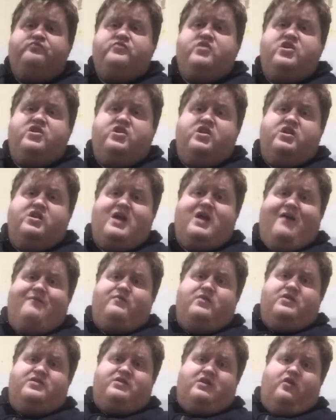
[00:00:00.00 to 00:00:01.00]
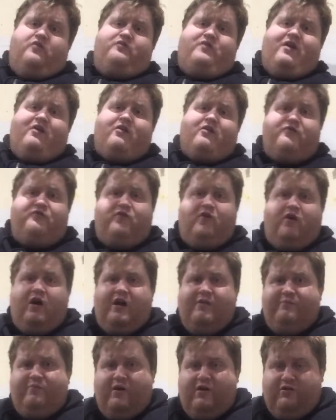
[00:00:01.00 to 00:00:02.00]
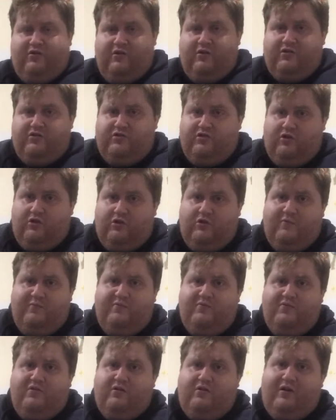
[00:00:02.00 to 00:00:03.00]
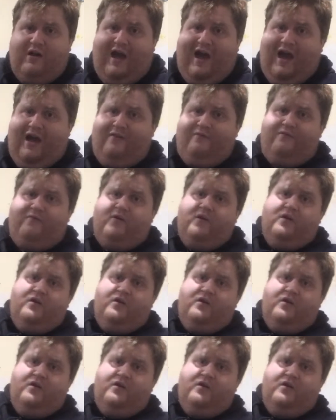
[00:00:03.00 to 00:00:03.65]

you need to have yourself verified by YouTube to have